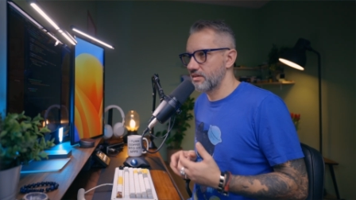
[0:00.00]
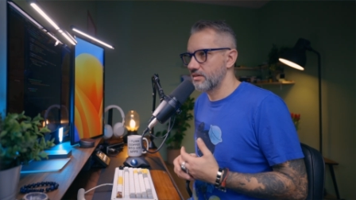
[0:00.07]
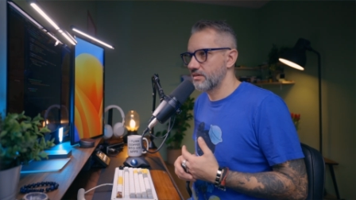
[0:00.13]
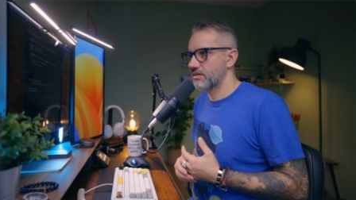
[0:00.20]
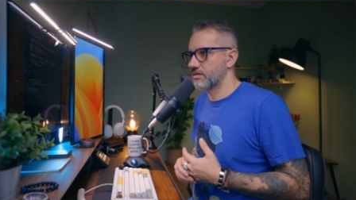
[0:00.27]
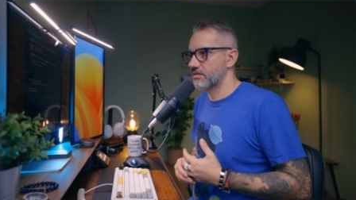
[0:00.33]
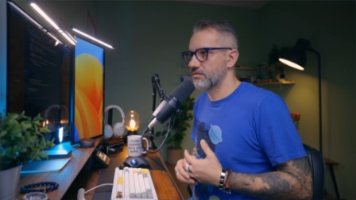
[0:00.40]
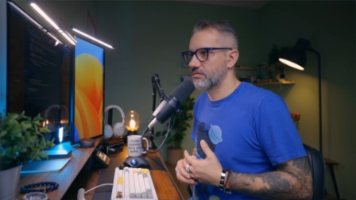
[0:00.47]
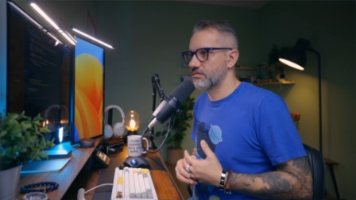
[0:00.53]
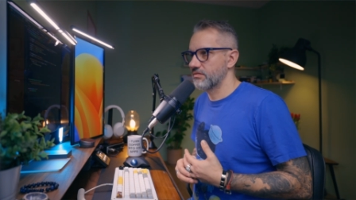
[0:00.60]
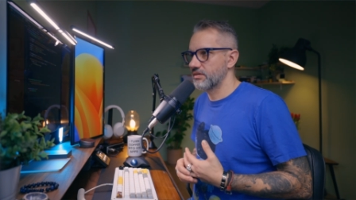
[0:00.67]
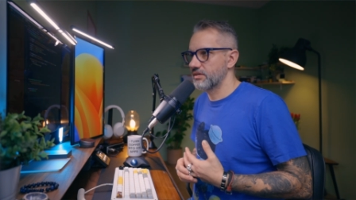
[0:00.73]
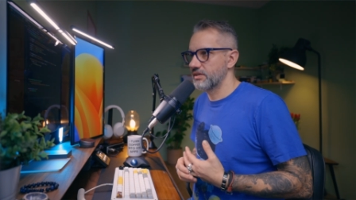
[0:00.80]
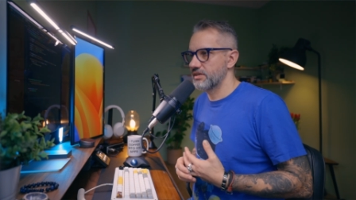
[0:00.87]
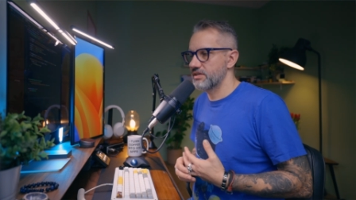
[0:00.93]

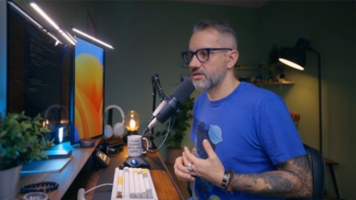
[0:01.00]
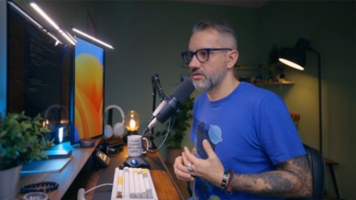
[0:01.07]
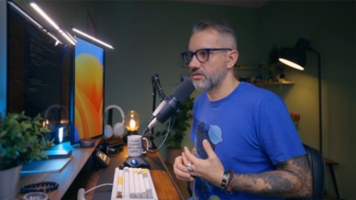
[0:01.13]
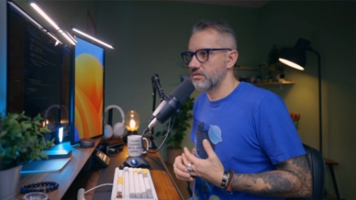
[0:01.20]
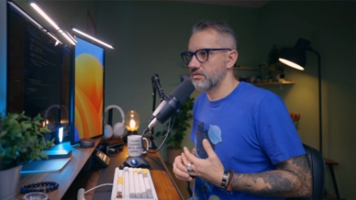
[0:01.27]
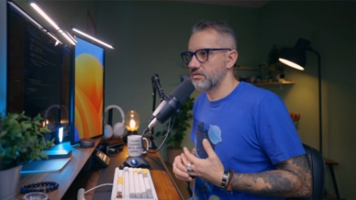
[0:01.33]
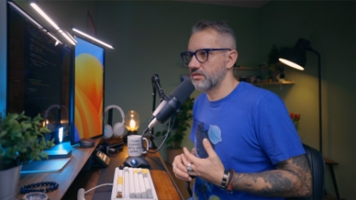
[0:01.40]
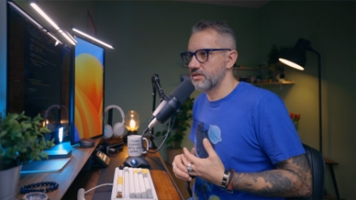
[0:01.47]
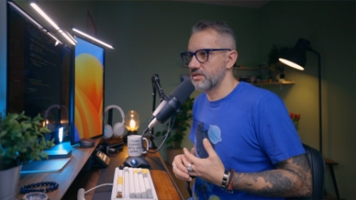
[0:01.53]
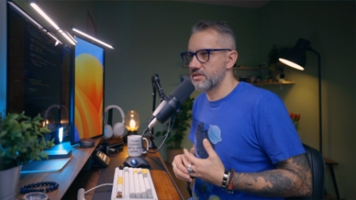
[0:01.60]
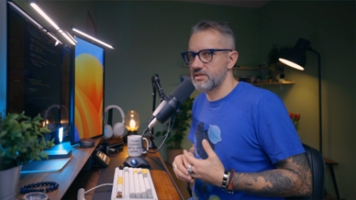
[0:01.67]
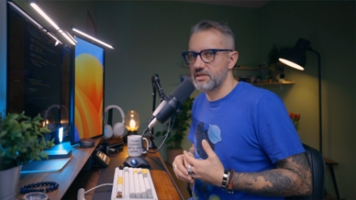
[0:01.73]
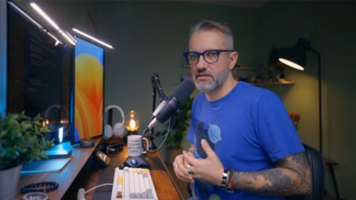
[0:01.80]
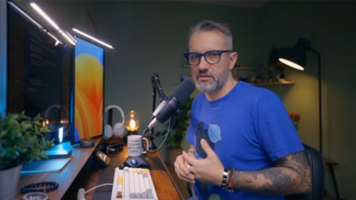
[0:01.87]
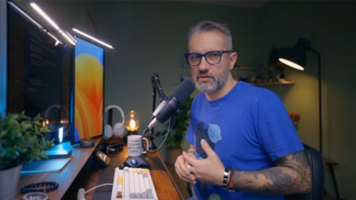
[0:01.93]
Uh, Xcode
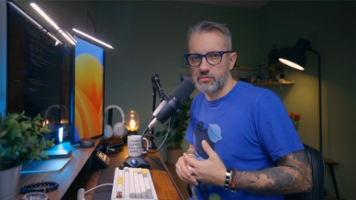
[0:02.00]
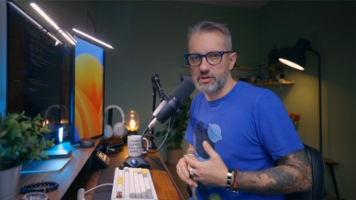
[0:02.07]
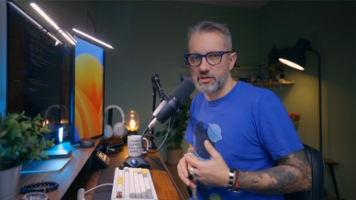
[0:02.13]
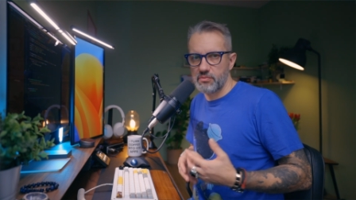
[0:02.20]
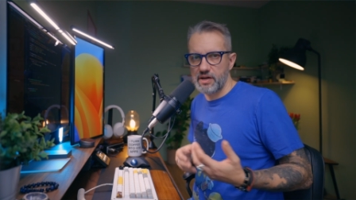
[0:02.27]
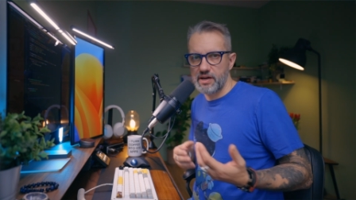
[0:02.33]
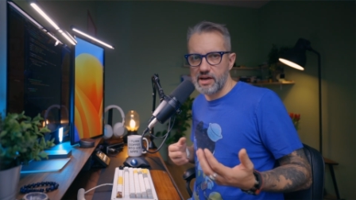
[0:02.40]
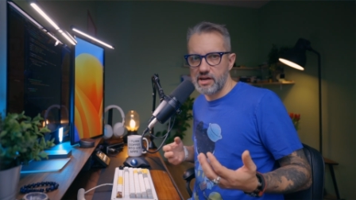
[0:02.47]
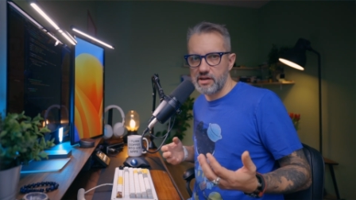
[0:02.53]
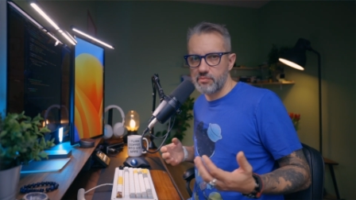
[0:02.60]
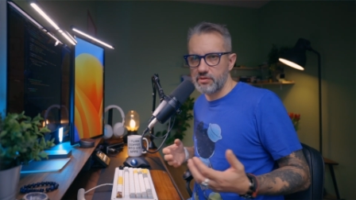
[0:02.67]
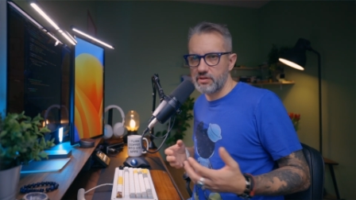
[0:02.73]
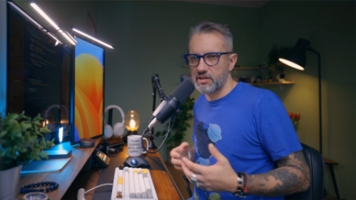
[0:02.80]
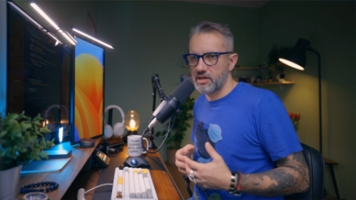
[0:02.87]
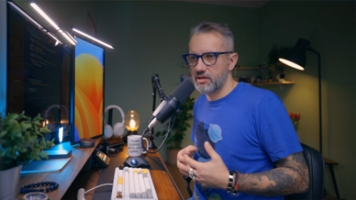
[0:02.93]
is developed by
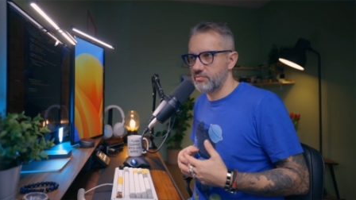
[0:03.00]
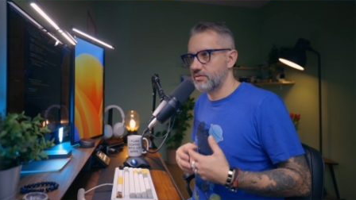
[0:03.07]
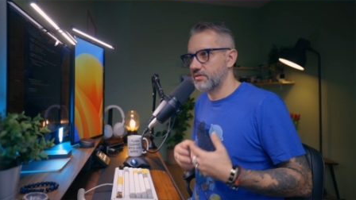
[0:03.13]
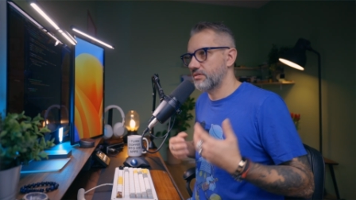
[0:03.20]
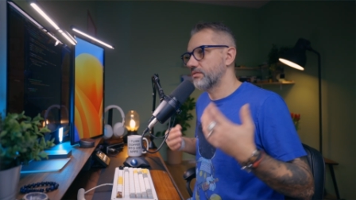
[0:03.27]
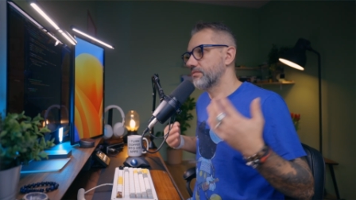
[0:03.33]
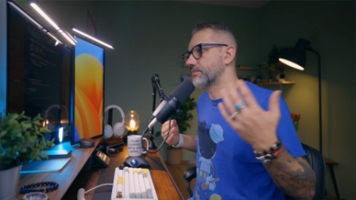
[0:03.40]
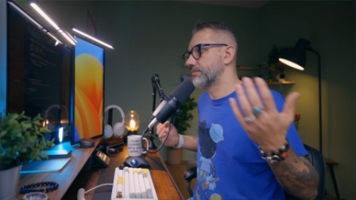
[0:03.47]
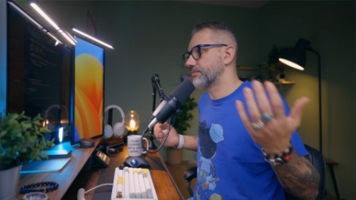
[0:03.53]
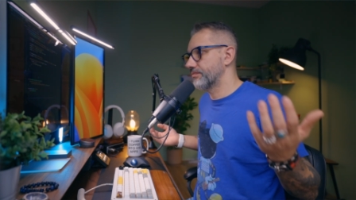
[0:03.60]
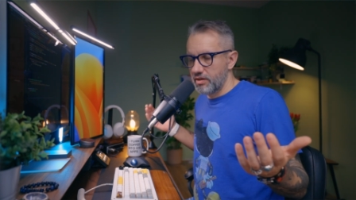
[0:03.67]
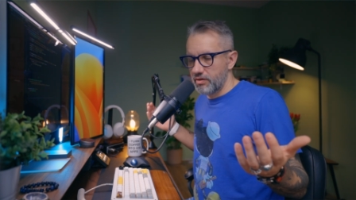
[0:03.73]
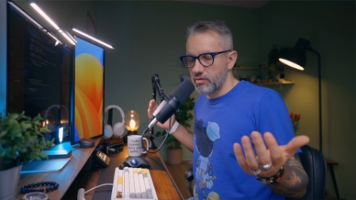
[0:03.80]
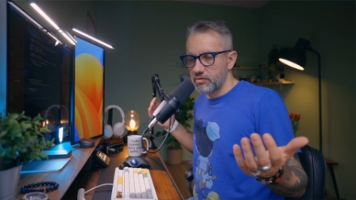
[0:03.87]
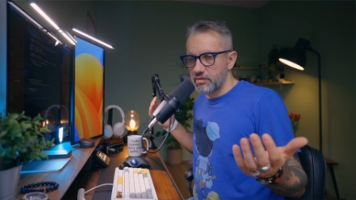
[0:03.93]
Apple. Apple
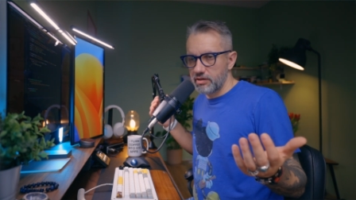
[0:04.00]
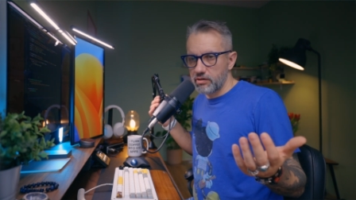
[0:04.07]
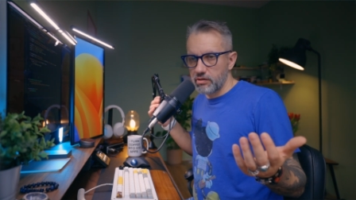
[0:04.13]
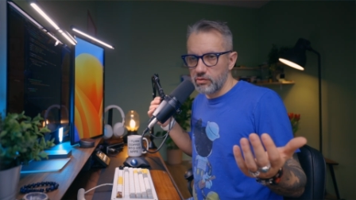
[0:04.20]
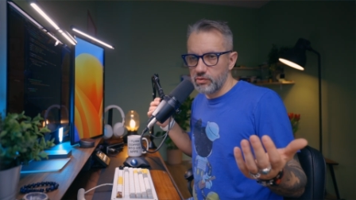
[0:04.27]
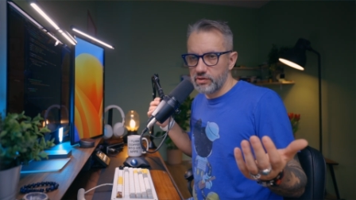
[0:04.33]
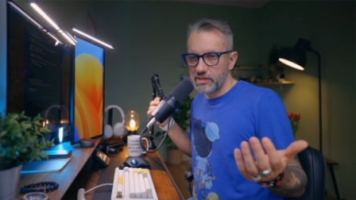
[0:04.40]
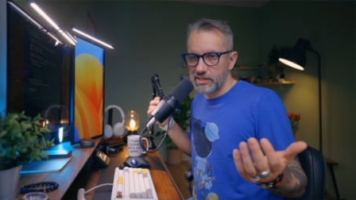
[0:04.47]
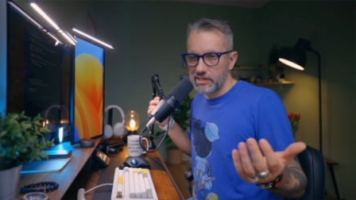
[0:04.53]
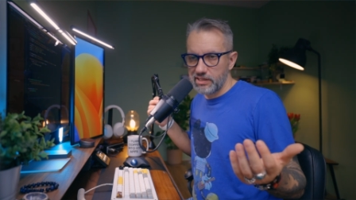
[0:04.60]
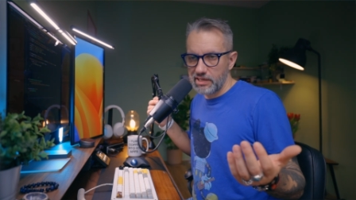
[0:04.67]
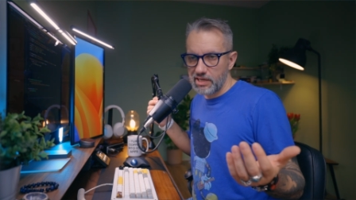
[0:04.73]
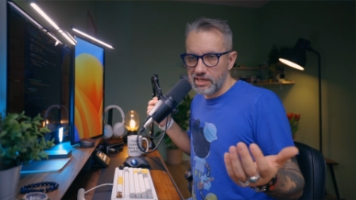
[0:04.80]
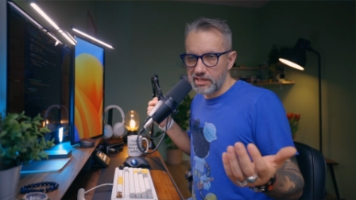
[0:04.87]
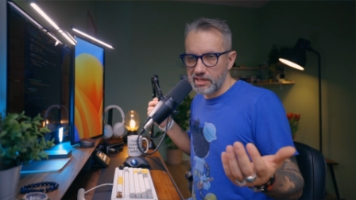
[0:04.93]
not included
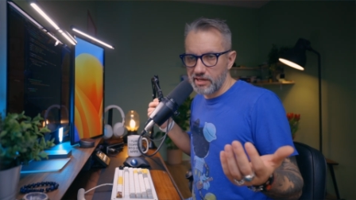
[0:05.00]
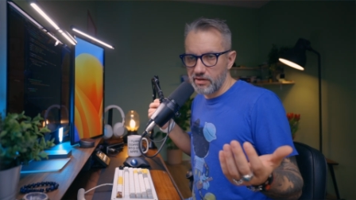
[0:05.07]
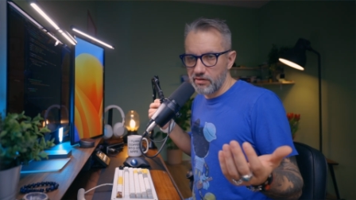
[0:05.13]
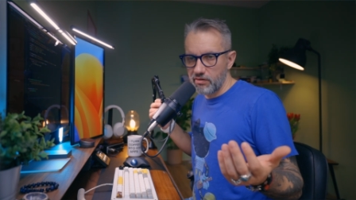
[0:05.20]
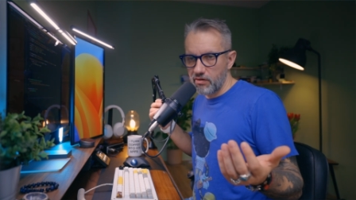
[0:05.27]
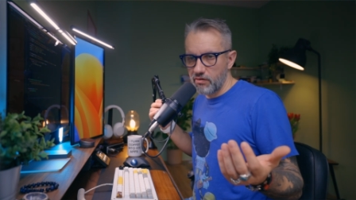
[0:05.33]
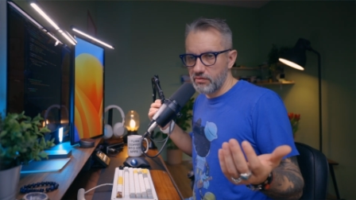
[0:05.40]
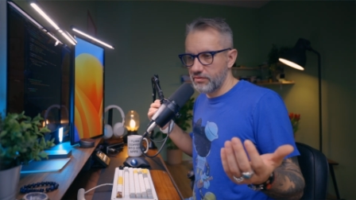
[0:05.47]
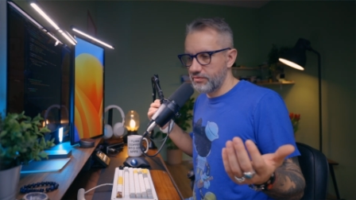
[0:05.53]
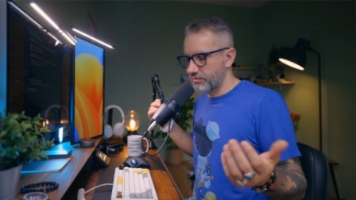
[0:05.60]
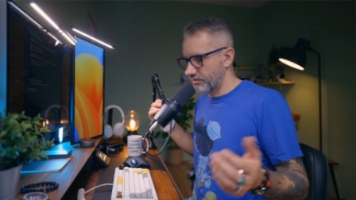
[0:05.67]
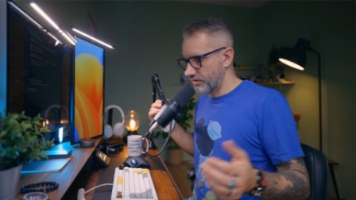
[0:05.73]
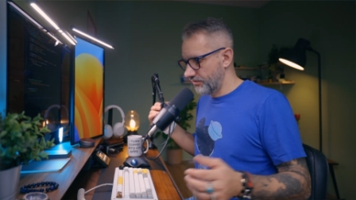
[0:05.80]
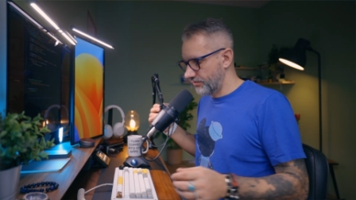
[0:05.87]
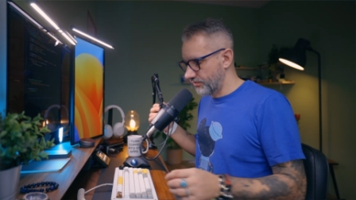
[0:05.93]
it yet. I don't know
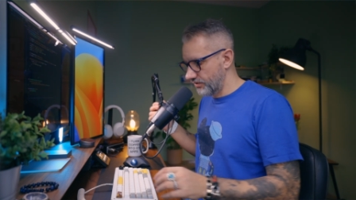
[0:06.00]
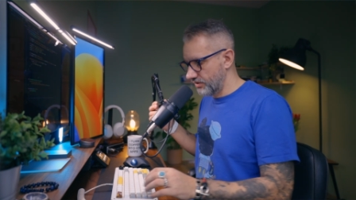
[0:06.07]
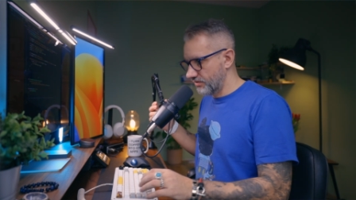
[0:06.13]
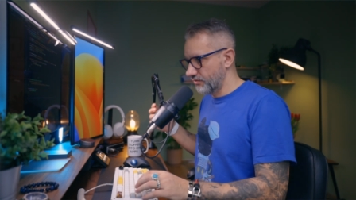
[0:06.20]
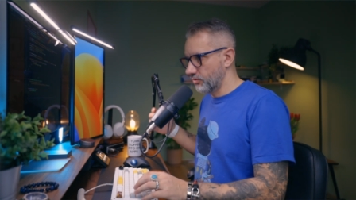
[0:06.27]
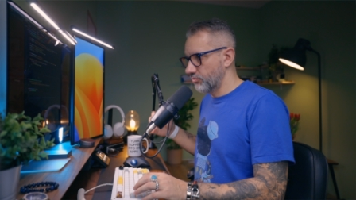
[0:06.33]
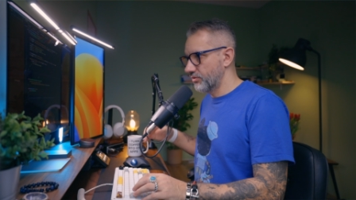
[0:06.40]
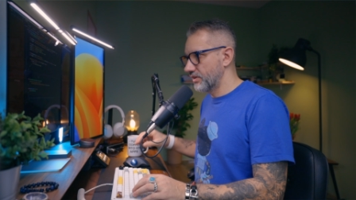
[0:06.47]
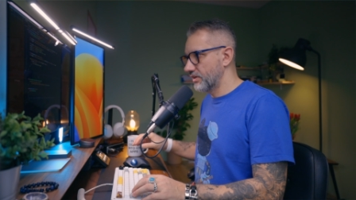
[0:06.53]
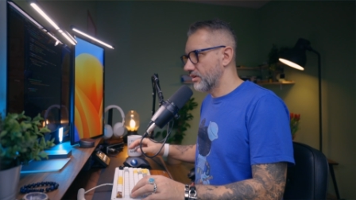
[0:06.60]
if, if it will be